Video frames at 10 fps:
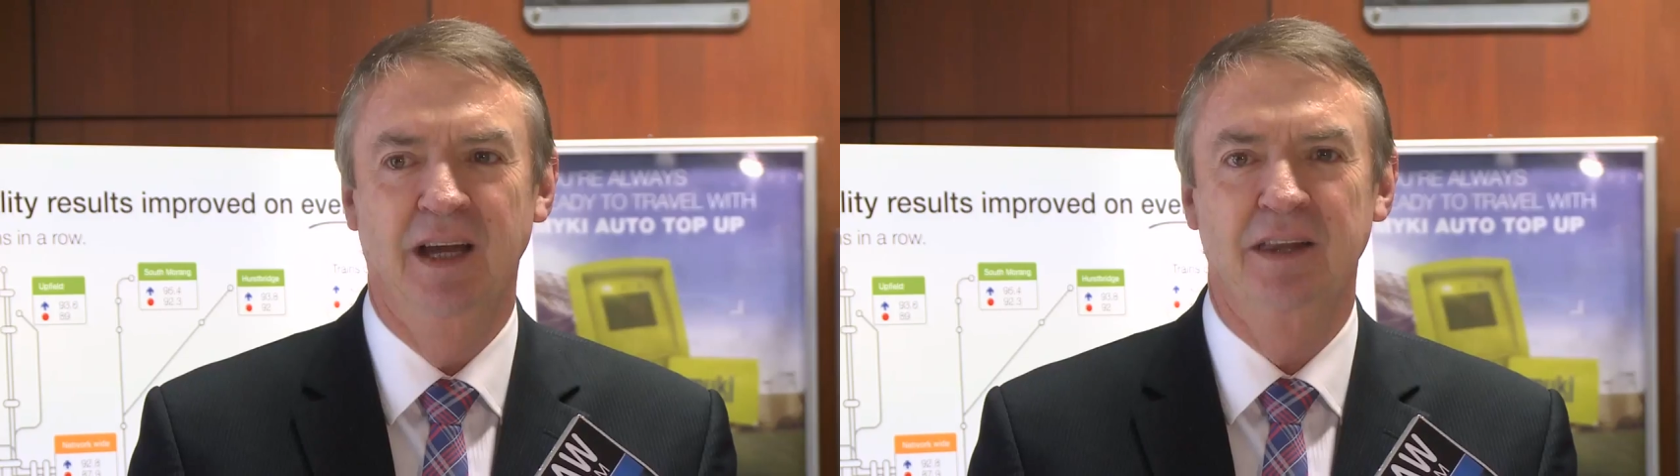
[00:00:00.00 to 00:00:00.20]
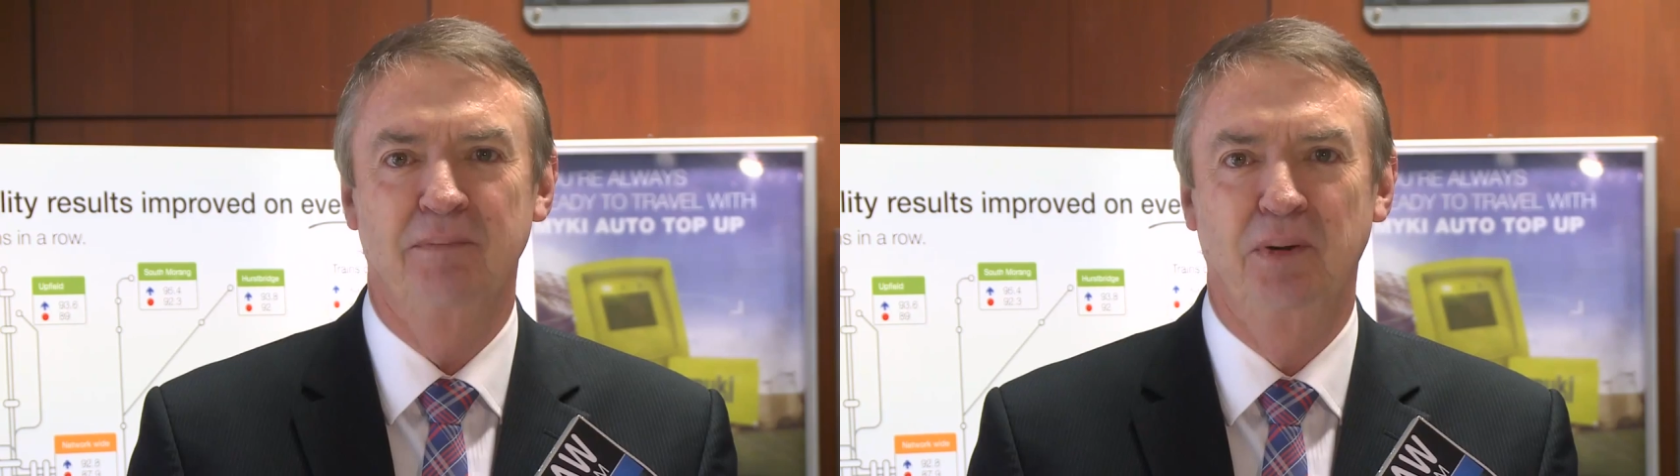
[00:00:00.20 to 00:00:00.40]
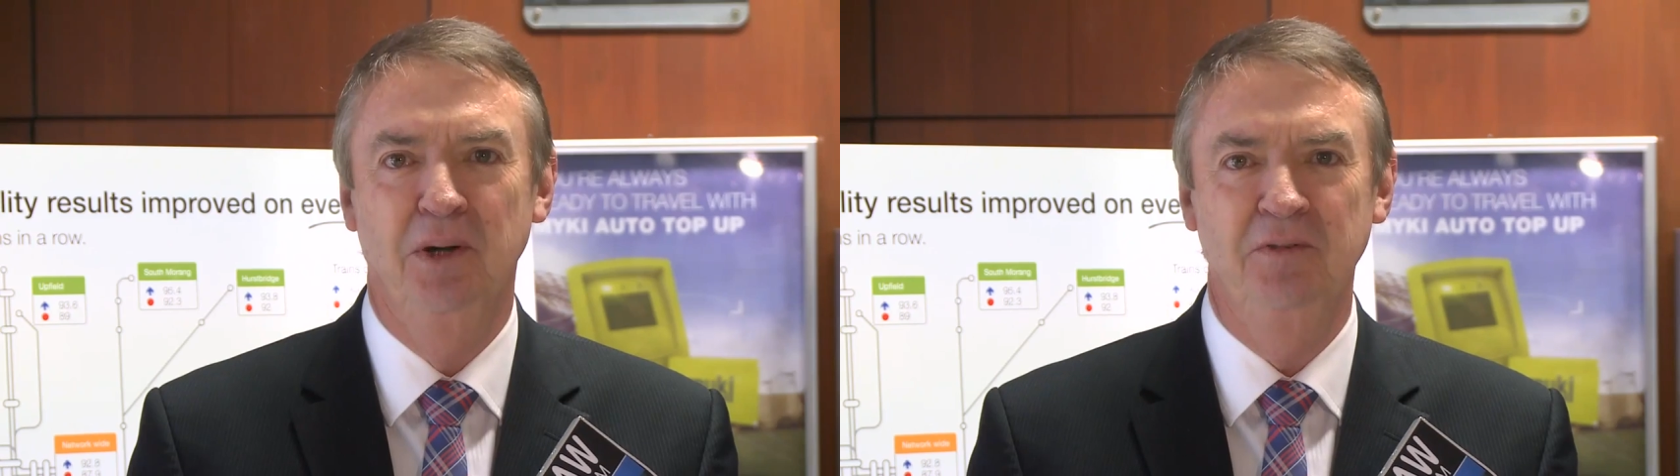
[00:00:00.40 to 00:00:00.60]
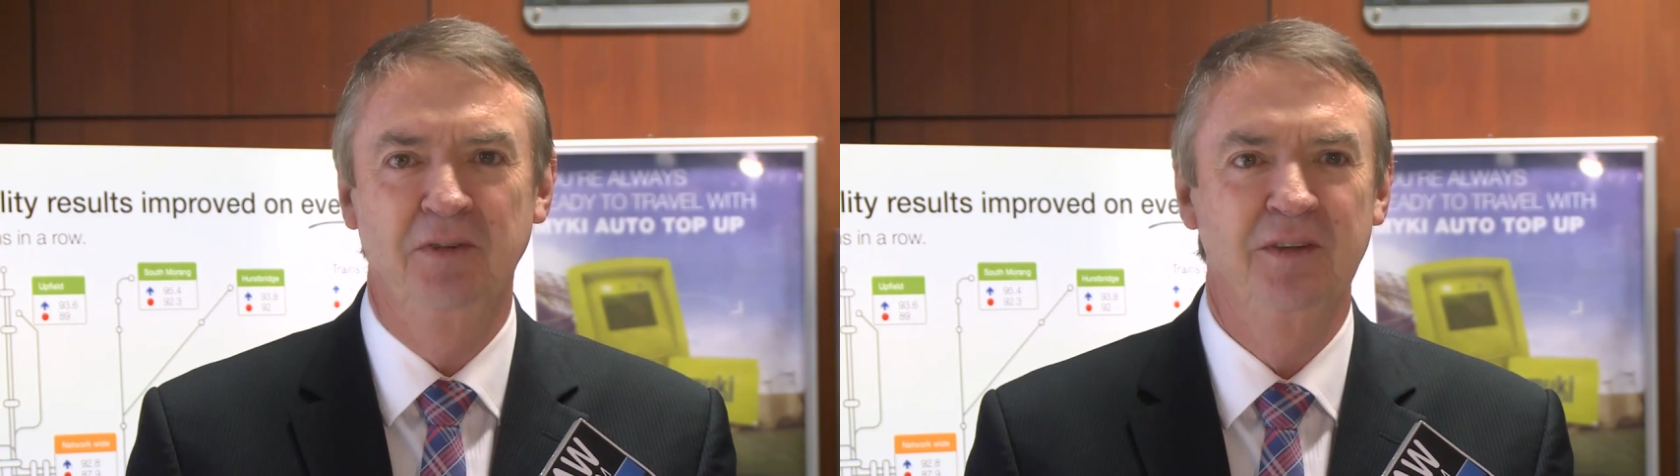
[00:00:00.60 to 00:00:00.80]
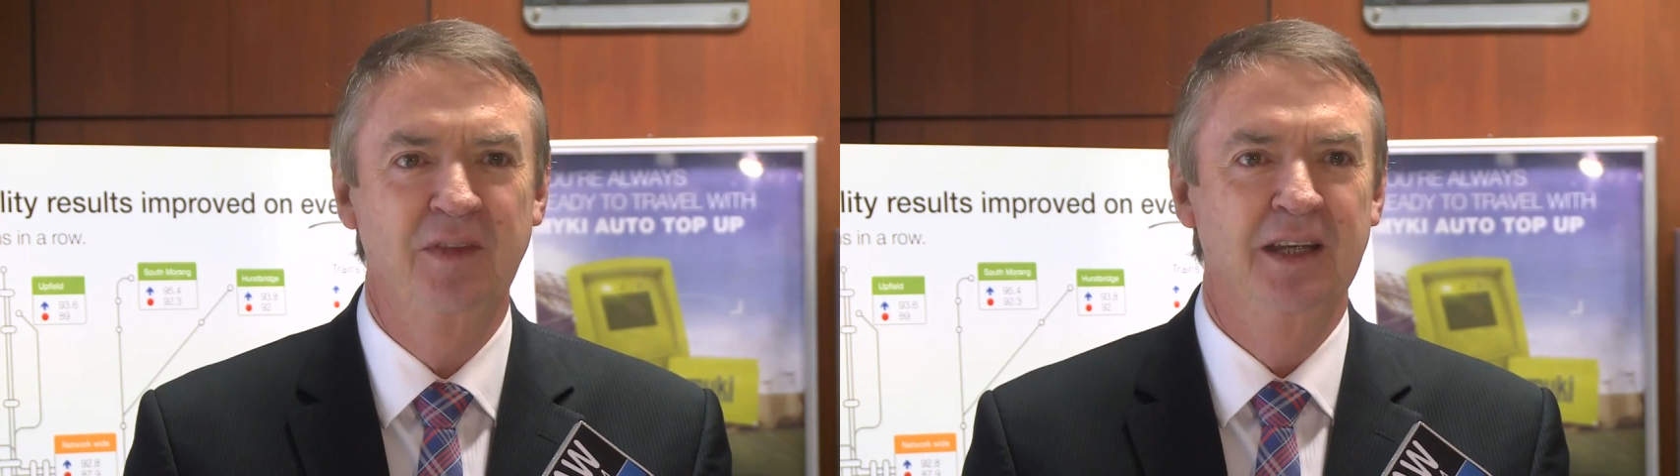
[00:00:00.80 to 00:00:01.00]
And the proof
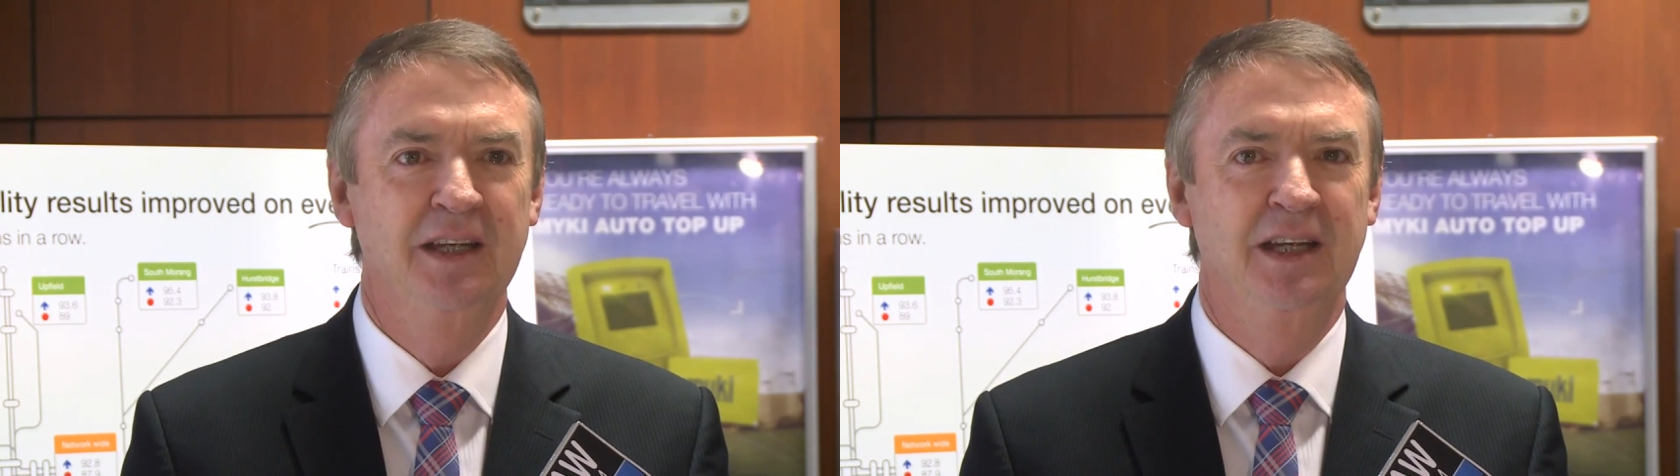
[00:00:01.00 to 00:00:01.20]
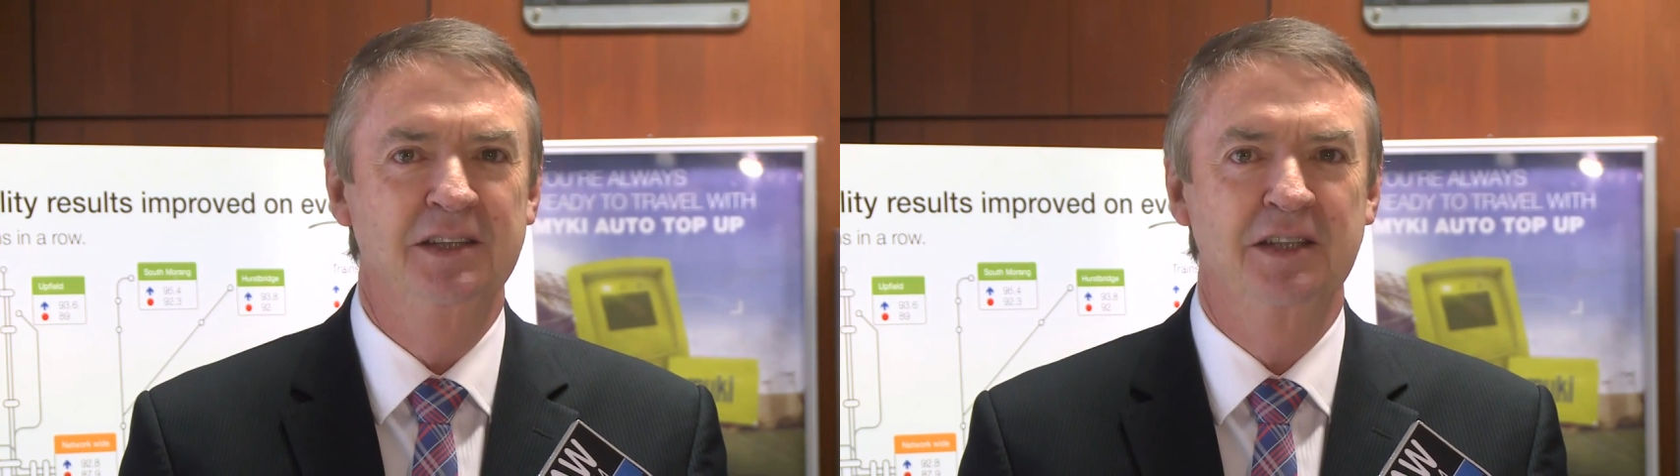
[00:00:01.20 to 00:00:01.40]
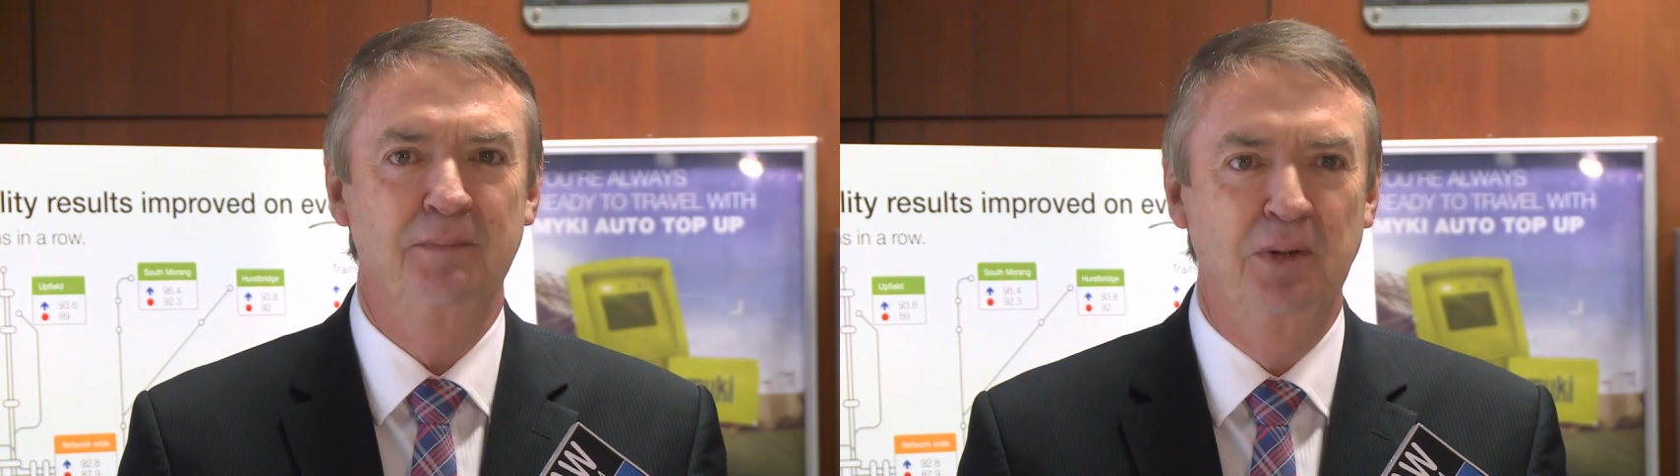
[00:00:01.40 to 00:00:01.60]
is in the